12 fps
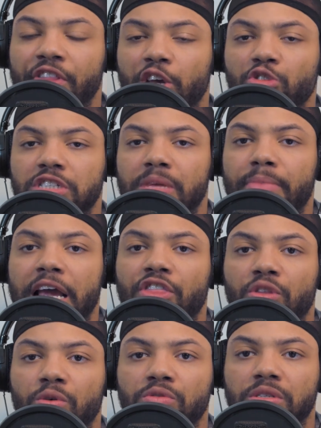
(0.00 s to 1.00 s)
They usually make
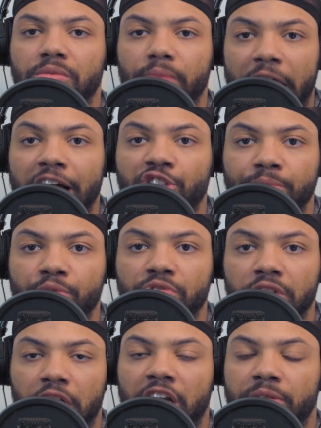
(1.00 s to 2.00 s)
those attributes
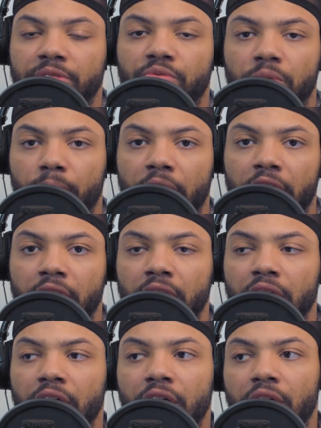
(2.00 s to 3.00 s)
synonymous with men,
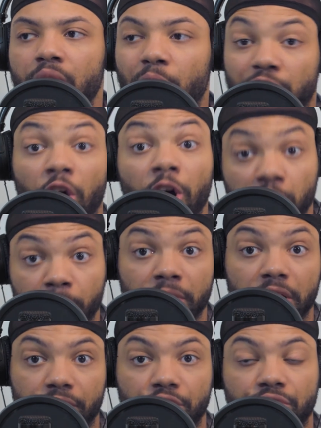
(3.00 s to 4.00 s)
which I also
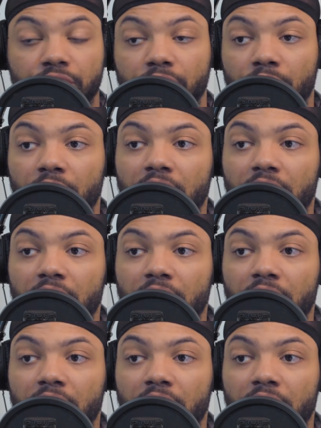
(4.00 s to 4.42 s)
believe is true.